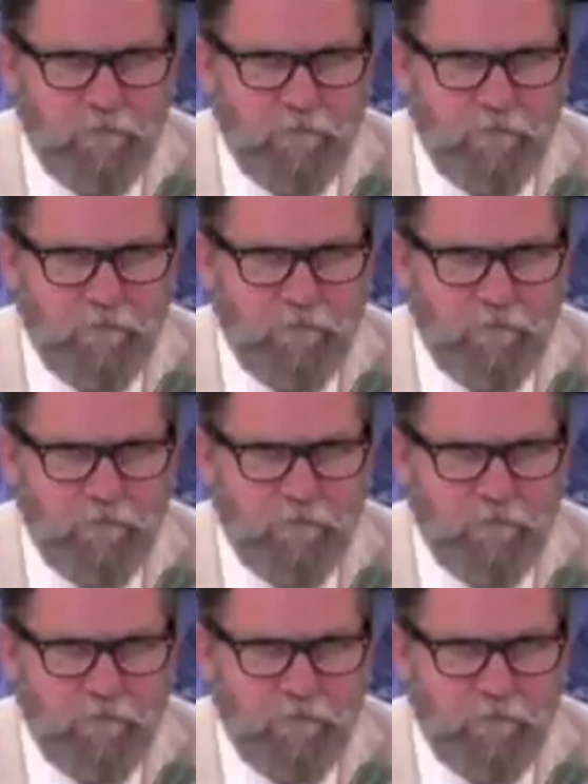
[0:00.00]

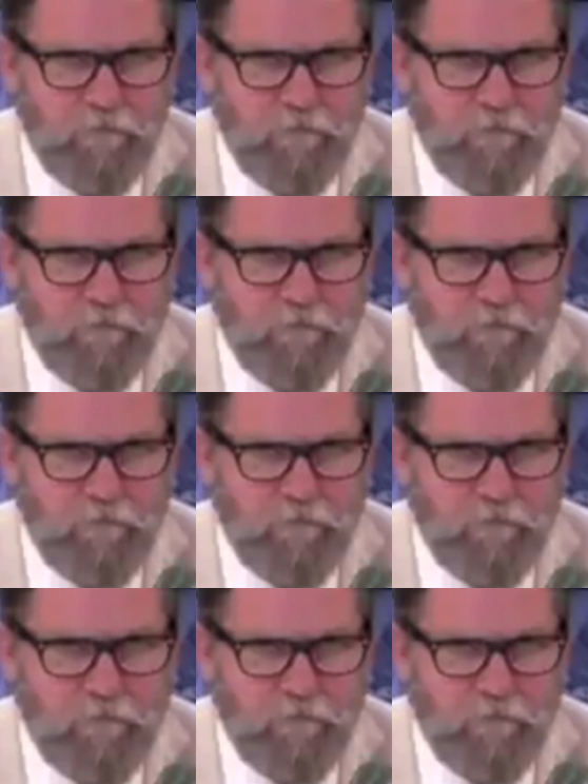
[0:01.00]

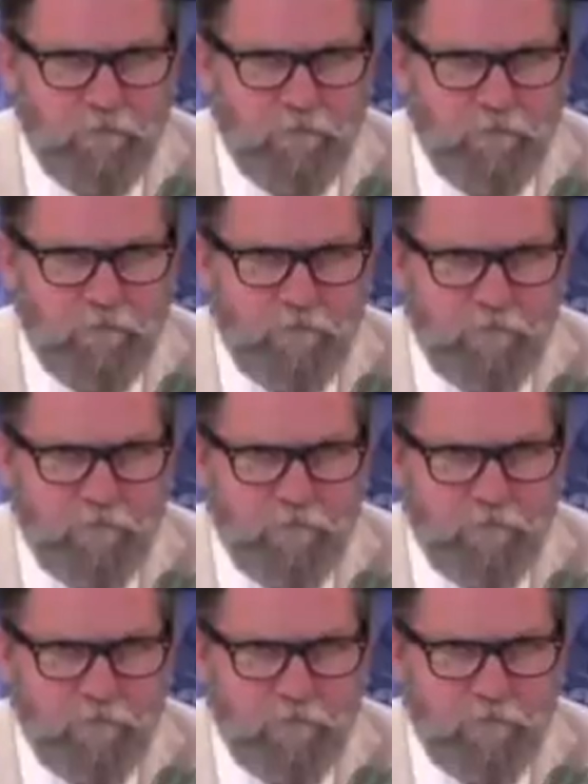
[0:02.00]

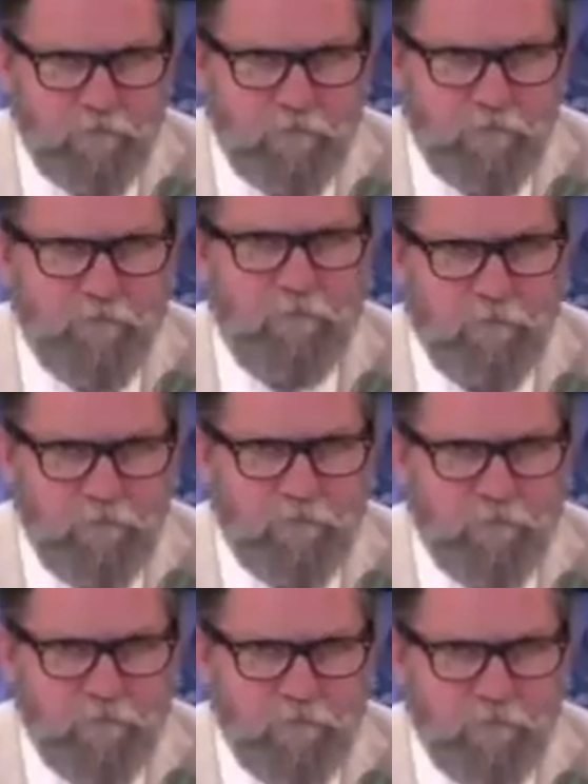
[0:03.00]

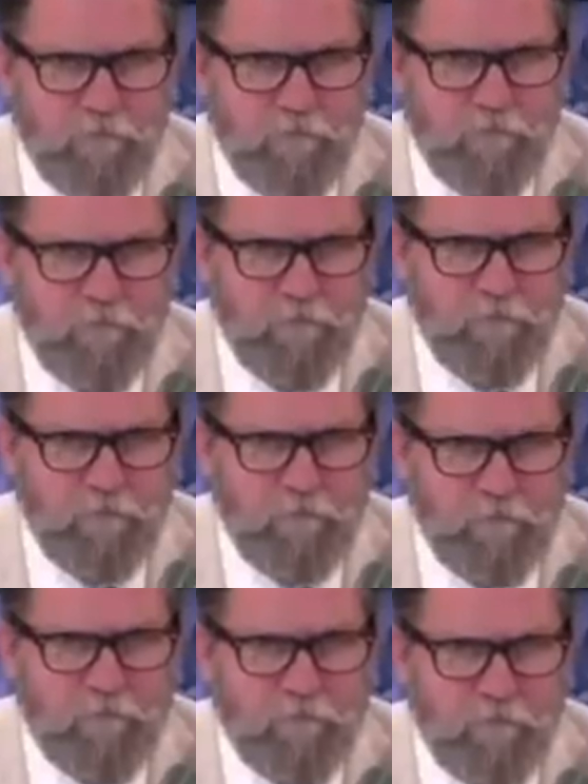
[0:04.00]

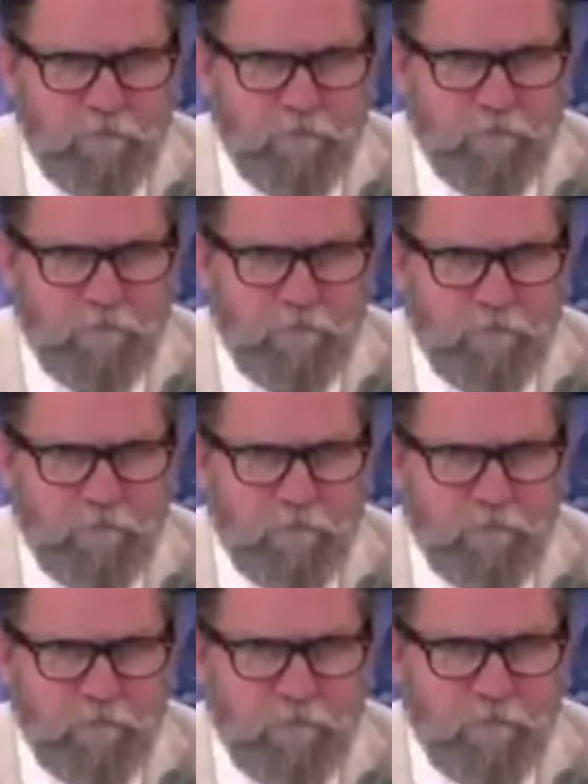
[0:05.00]

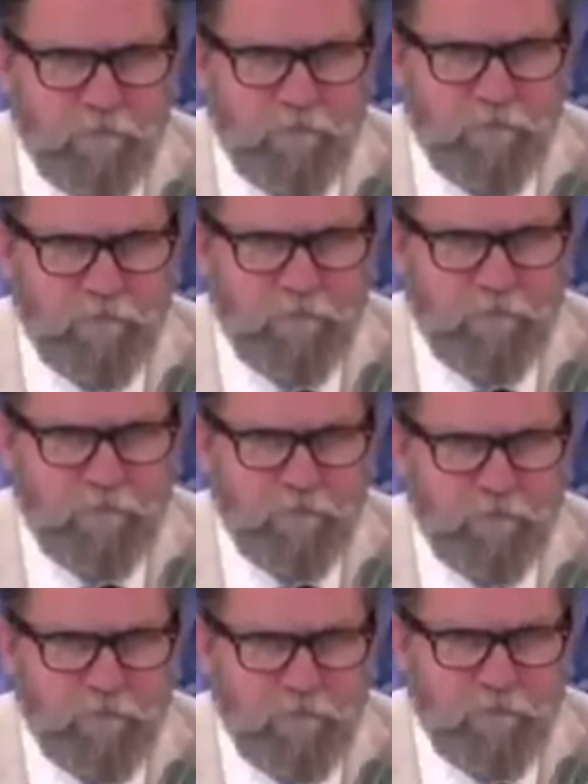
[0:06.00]

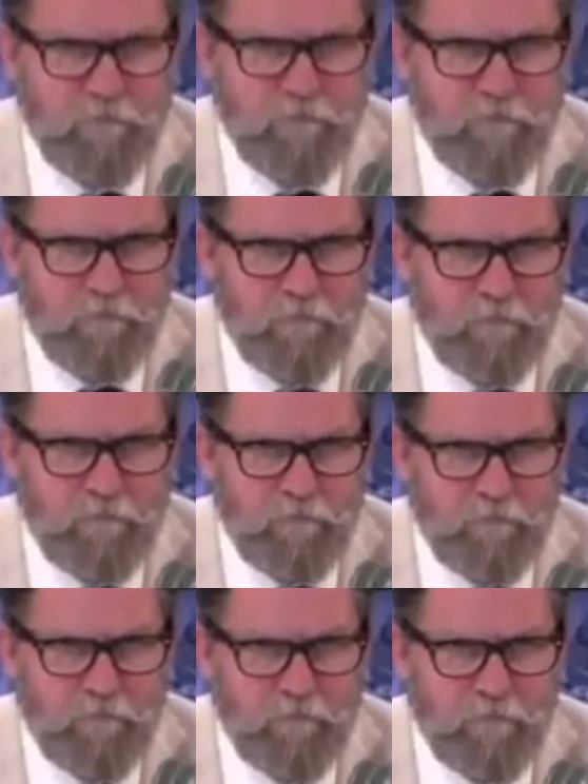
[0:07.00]
This person isn't speaking.